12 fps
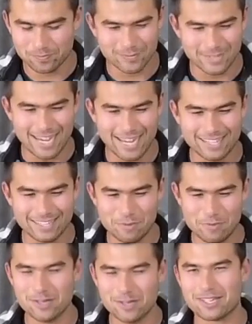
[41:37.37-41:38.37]
yeah, let
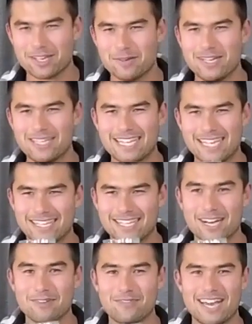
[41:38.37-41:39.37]
me know in the comments how you
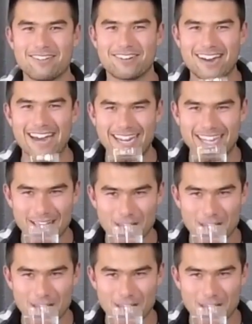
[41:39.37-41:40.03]
go if you have a crack.